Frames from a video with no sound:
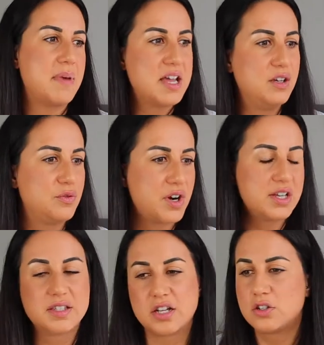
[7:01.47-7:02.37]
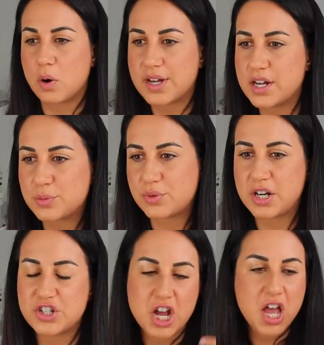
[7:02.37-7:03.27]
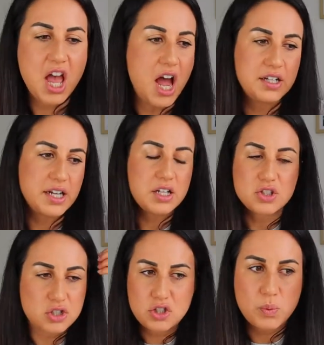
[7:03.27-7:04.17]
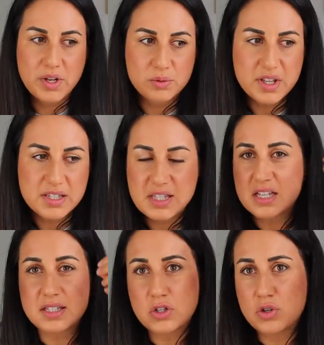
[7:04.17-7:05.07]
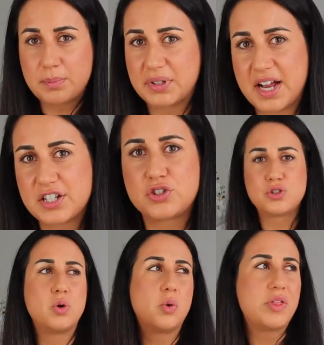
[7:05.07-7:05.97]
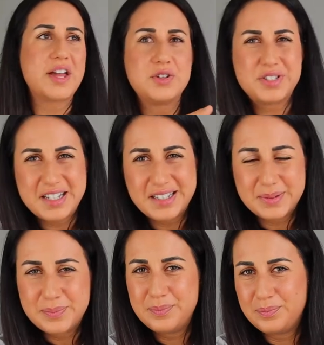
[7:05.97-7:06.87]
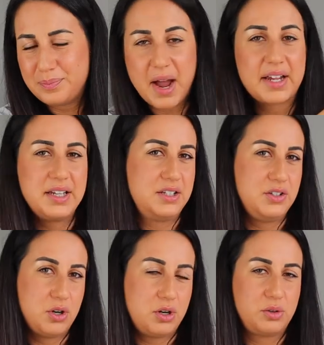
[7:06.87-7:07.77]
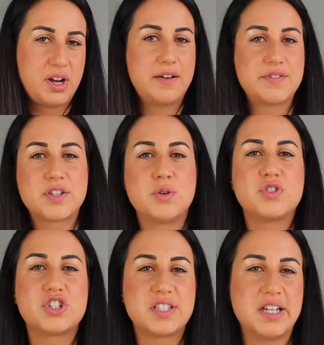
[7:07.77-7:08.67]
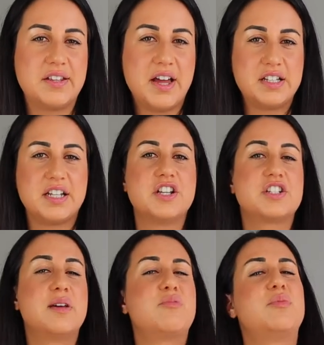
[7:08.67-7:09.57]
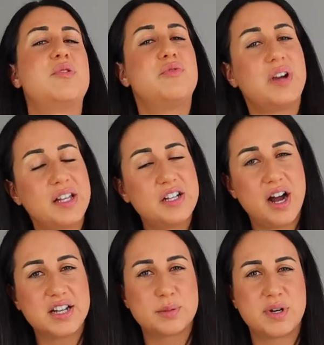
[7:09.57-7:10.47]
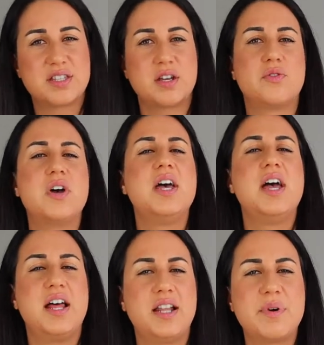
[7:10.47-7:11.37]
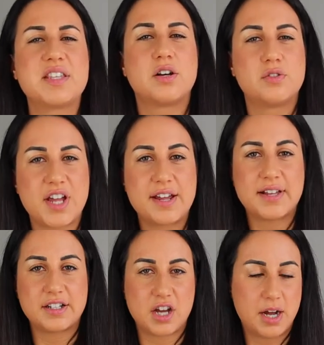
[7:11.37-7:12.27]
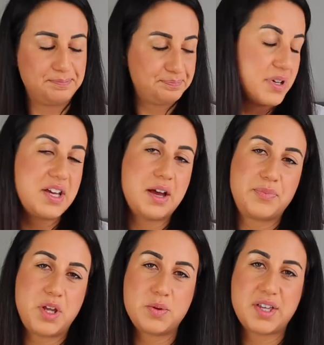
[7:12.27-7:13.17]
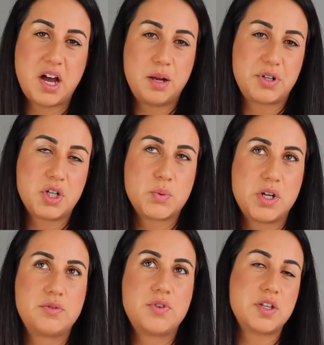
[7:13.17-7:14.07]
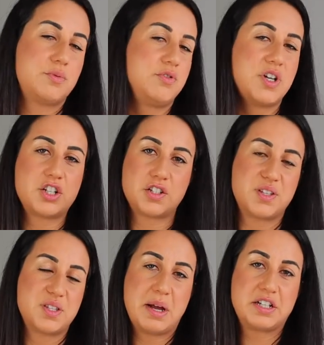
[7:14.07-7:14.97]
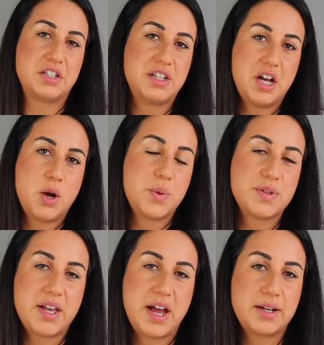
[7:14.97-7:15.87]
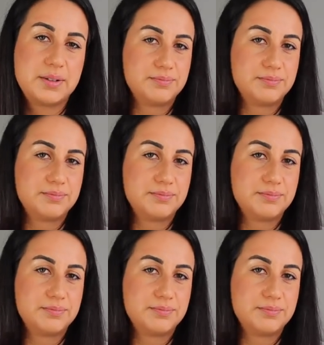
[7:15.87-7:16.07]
making friends and going out to brunch and like doing all these things that you had planned to do or that you did back in your old life. So it was just setting that intention that I'm going to be really kind to myself and let myself take that time. But yeah, it was hard because when I first moved, I just expected that I was like,